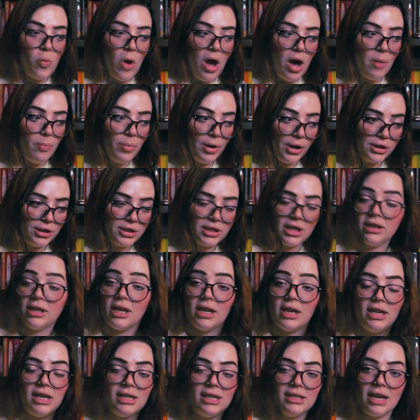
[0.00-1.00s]
a person
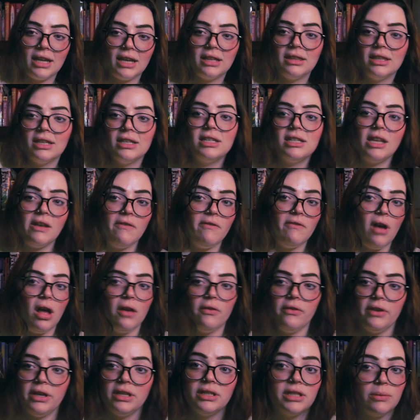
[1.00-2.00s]
that is like this
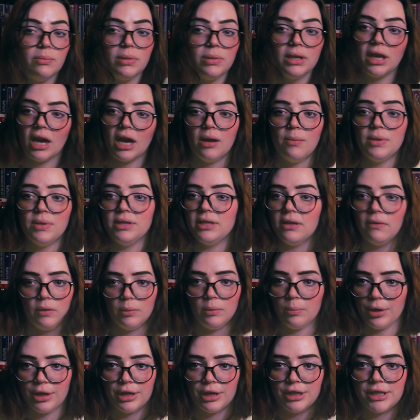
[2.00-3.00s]
evolving to become a
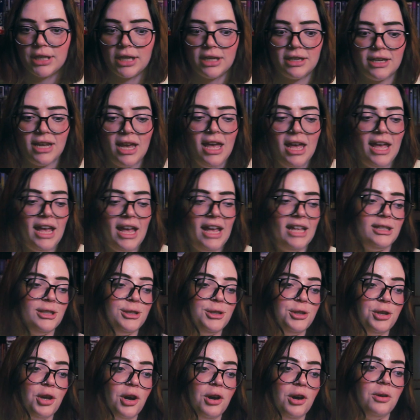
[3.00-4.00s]
different person. It's
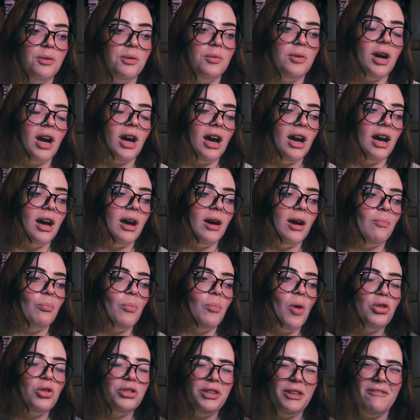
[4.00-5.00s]
so
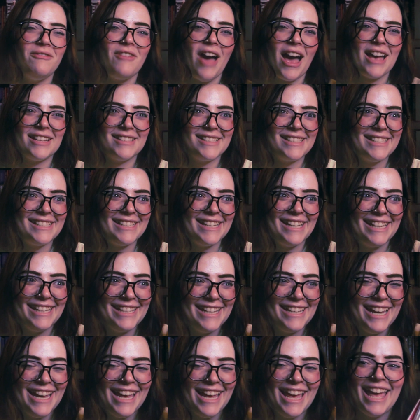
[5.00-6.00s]

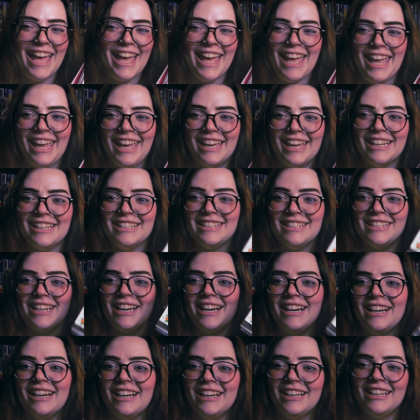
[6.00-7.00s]
multifaceted and
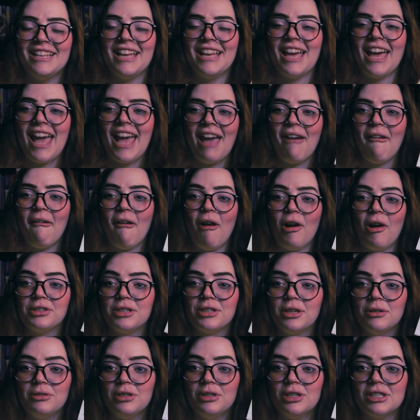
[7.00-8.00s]

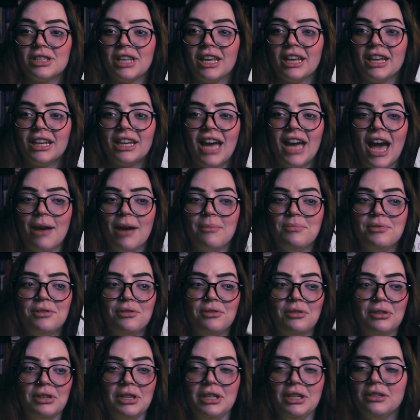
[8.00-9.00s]
also just like
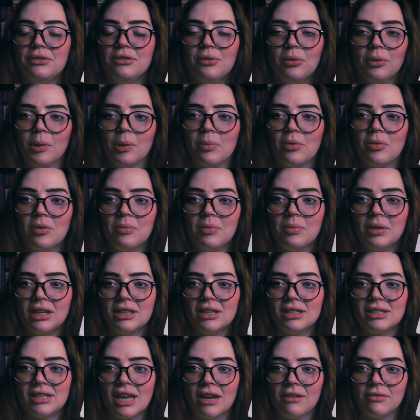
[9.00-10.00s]
absolutely adorable
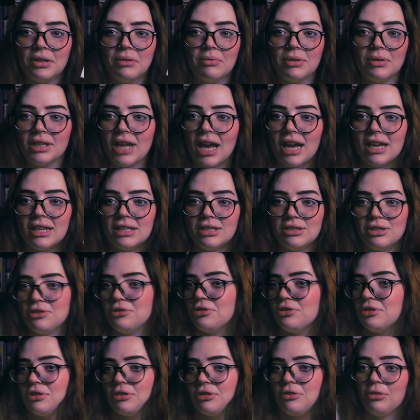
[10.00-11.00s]
because everyone has
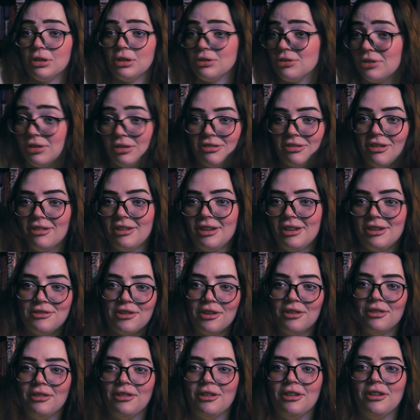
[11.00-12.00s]
just crushes on
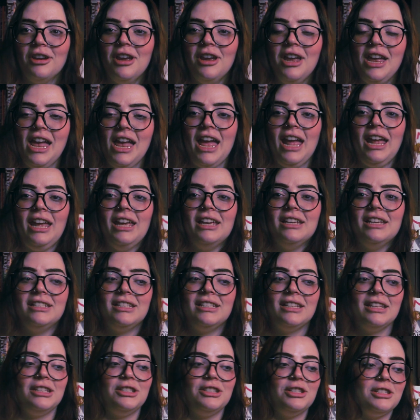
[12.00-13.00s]
each other
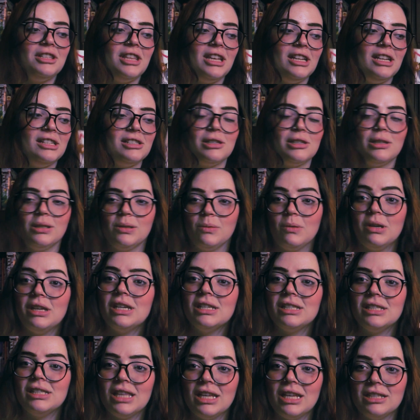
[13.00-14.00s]
and just thinks the
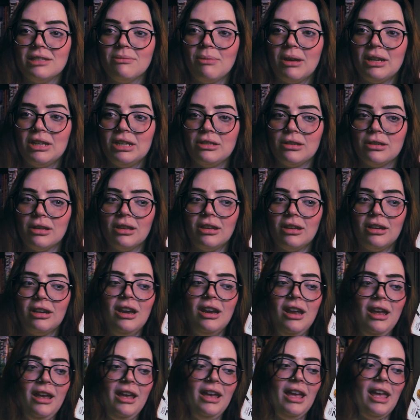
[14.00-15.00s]
sweetest things about each other,
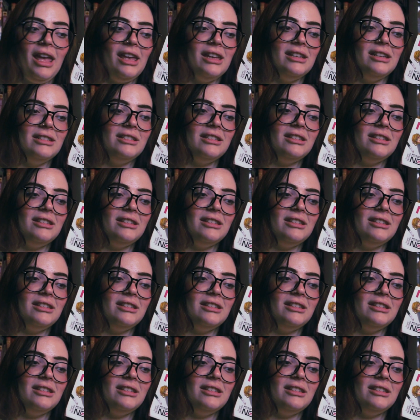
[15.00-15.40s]
and